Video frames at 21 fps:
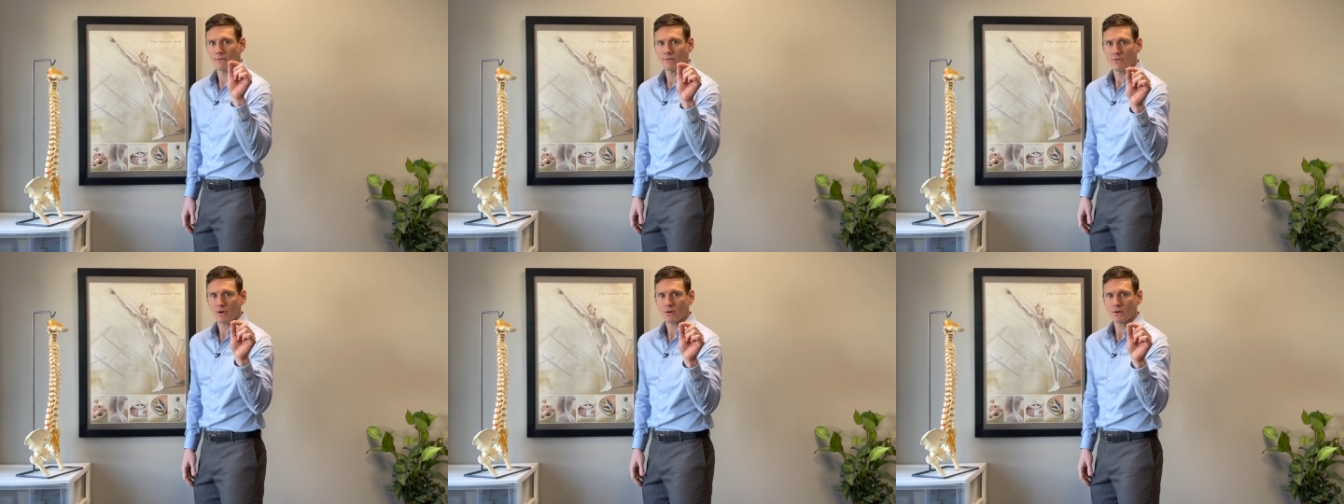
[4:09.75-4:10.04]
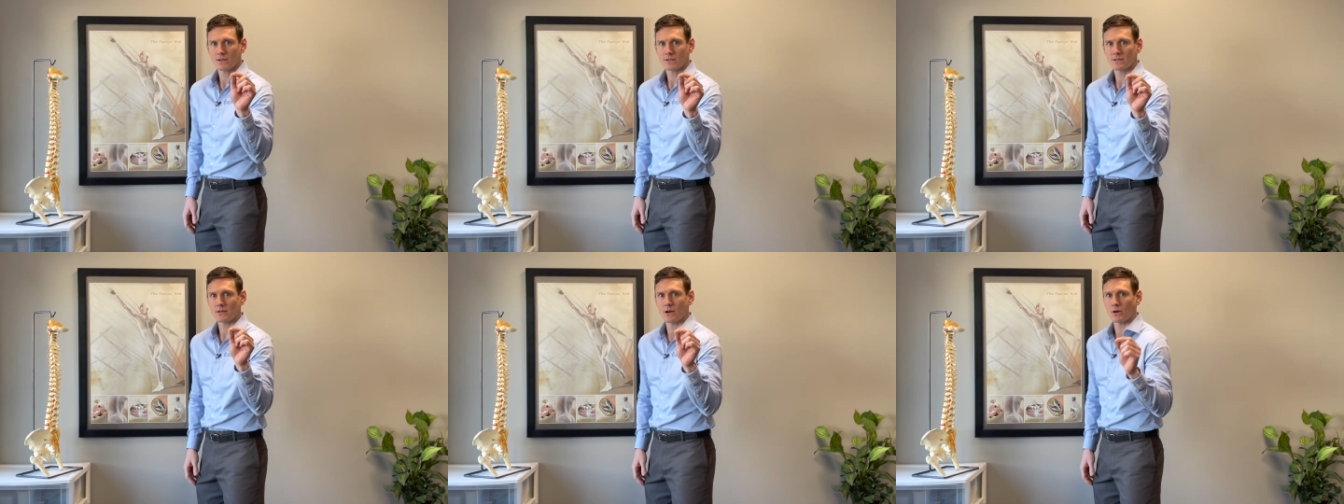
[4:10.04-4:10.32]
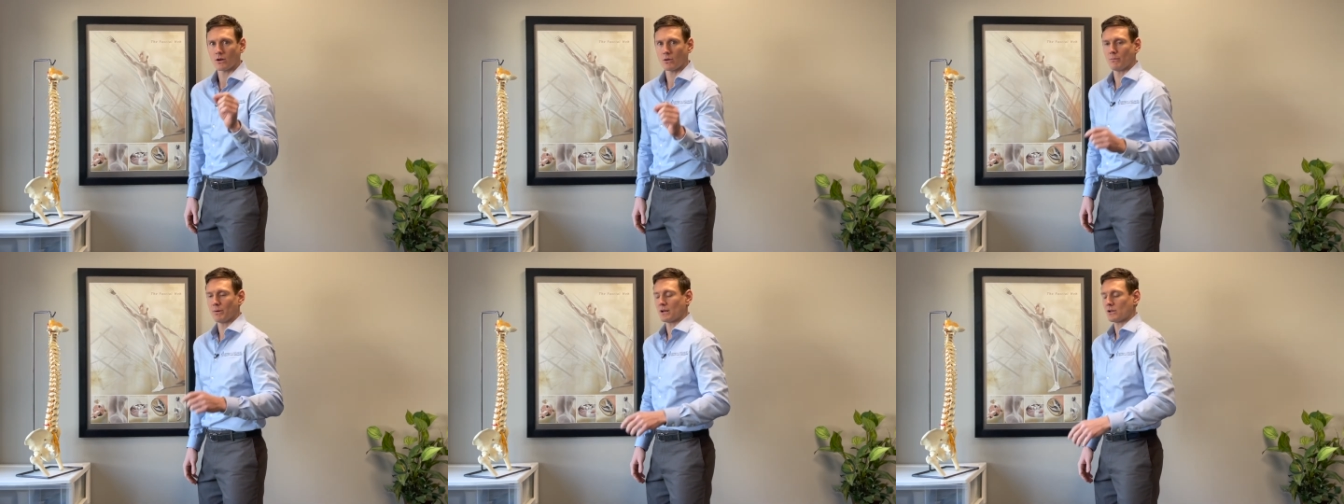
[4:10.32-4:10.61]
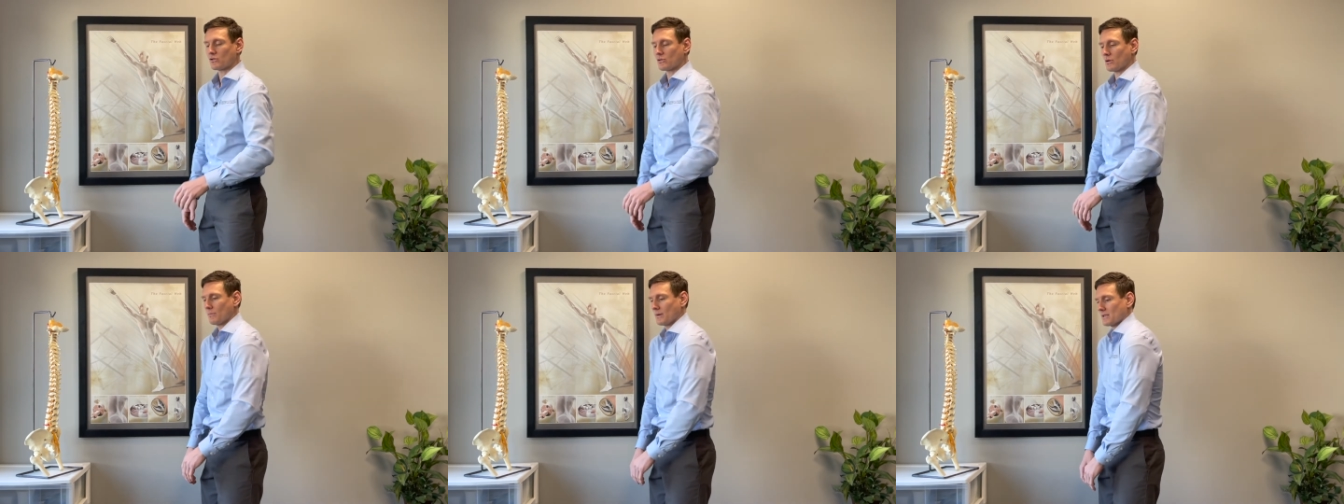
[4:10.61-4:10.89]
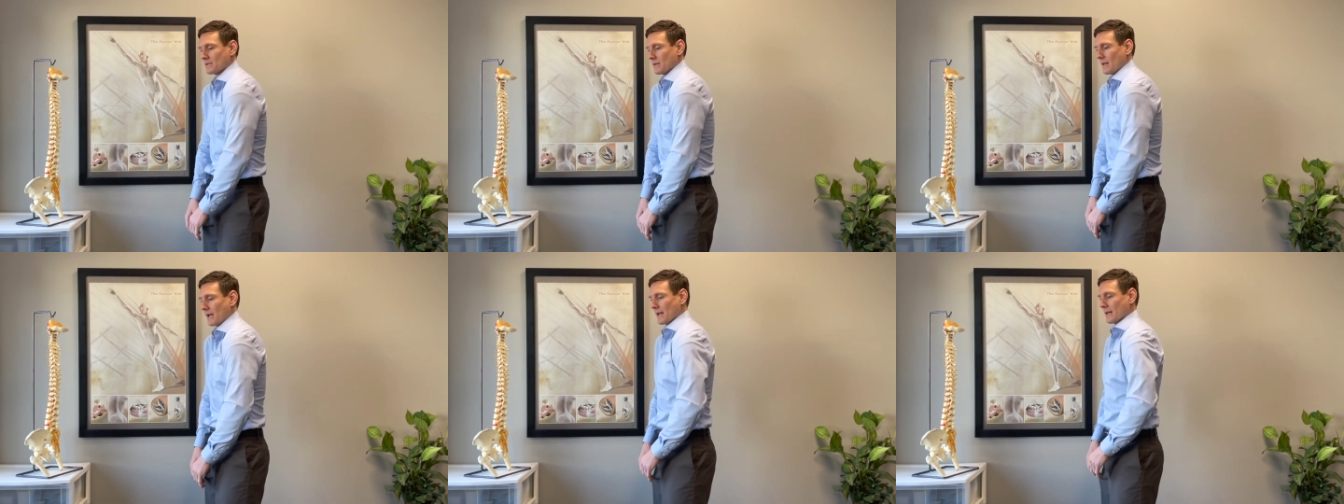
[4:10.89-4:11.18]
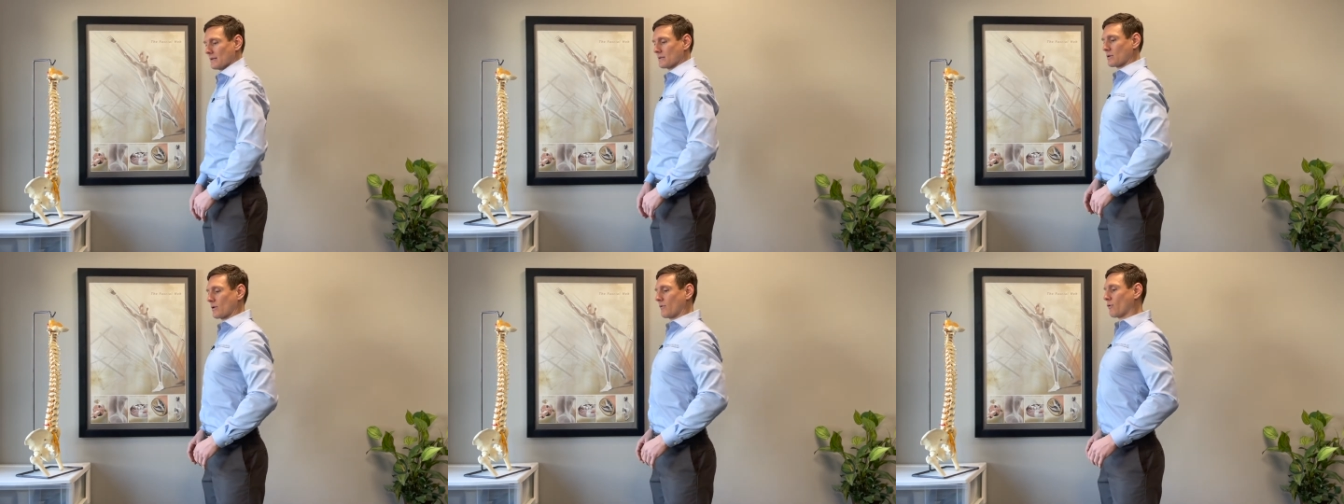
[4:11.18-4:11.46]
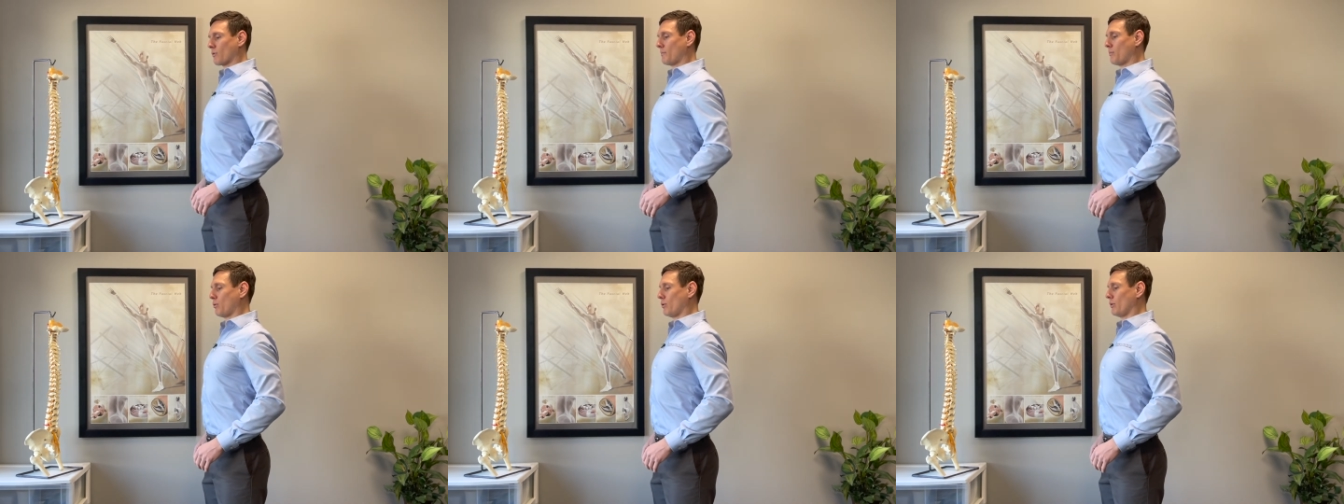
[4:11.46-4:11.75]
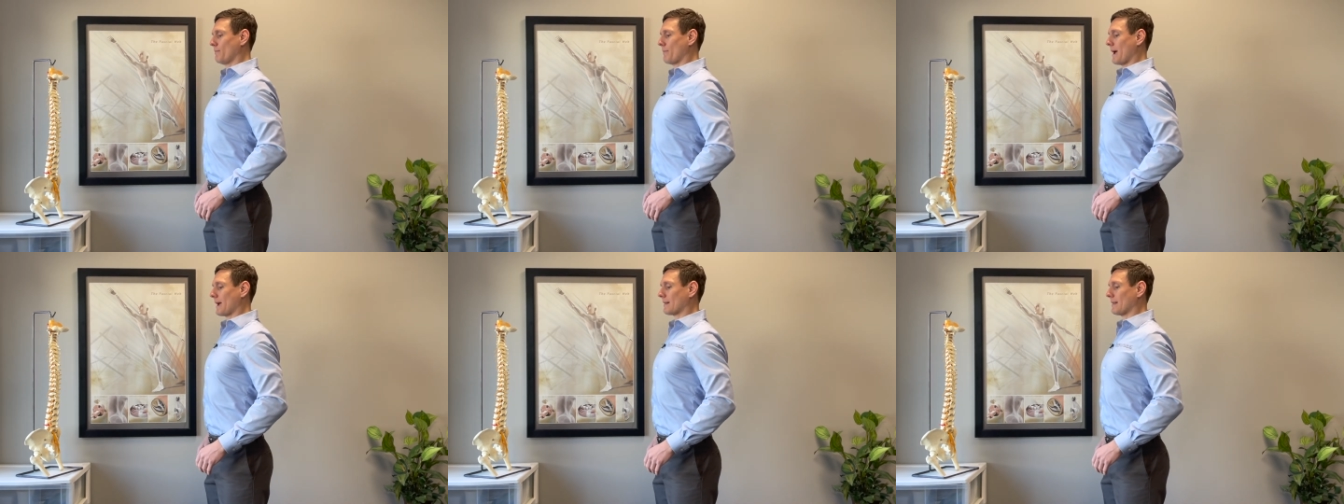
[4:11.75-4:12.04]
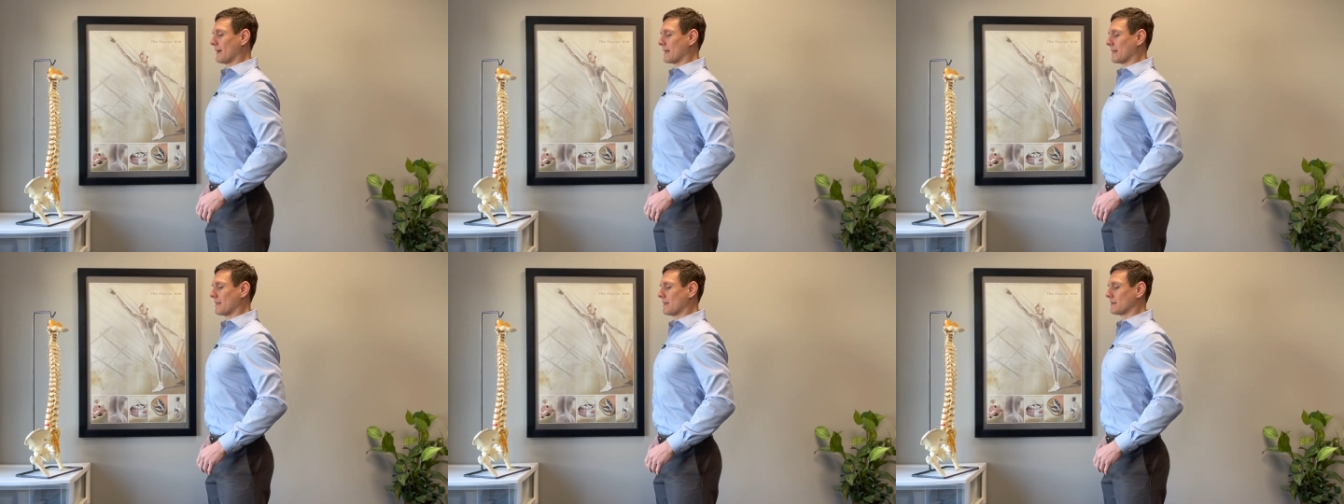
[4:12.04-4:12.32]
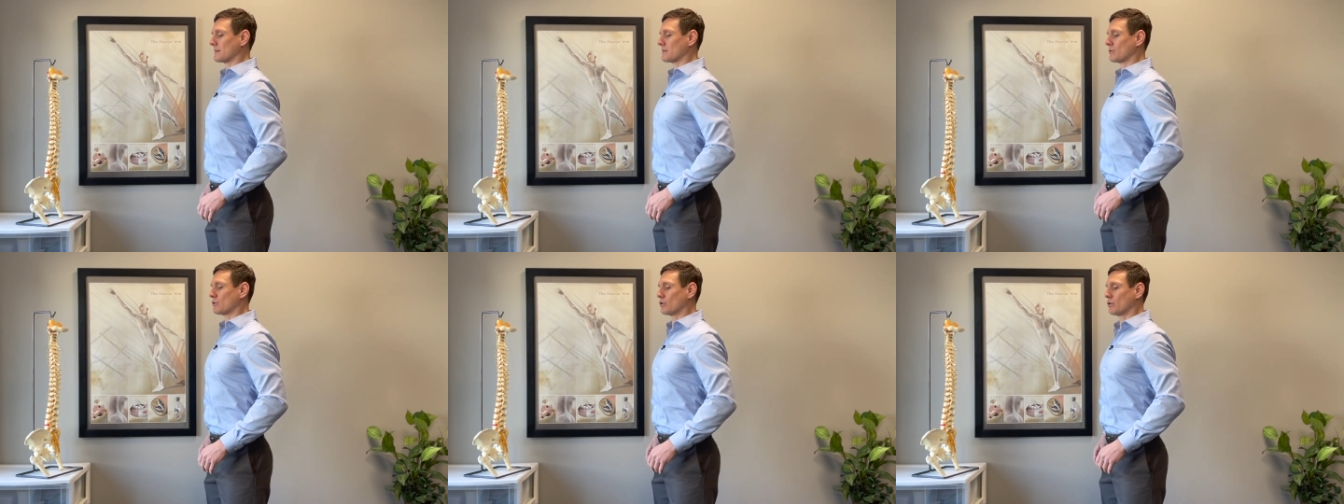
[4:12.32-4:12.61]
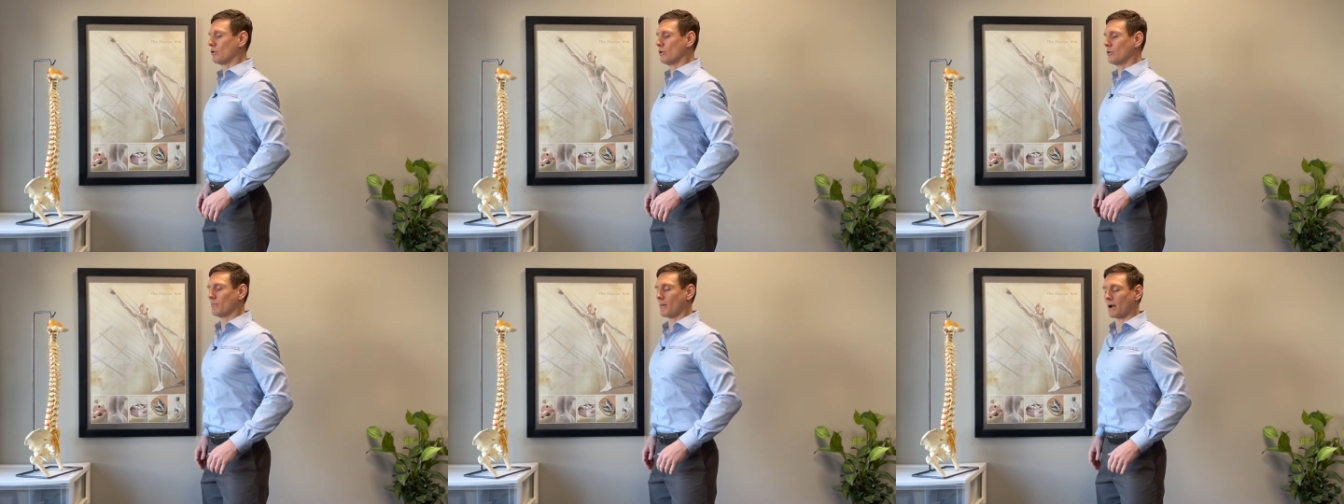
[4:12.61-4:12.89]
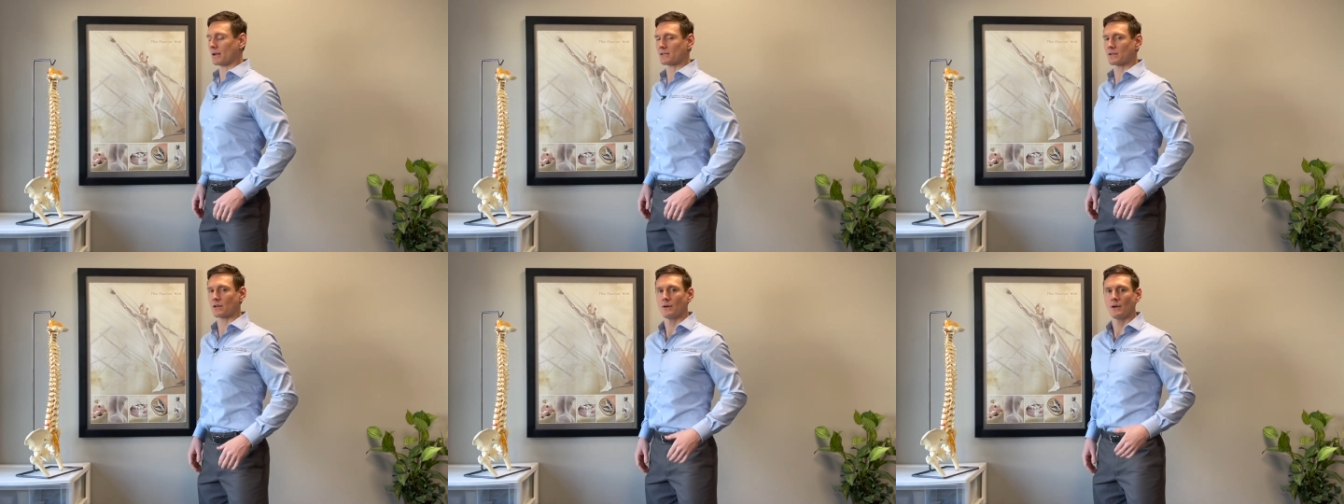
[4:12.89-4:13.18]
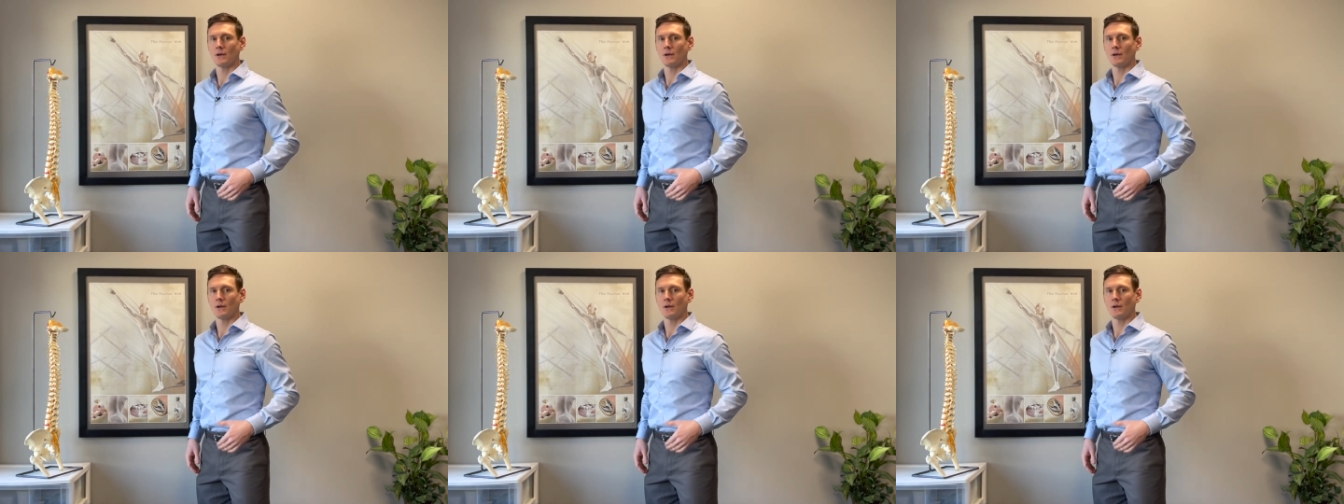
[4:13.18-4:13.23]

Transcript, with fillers: Very subtle, but it should be slight. And so if we're pulled back like this too much,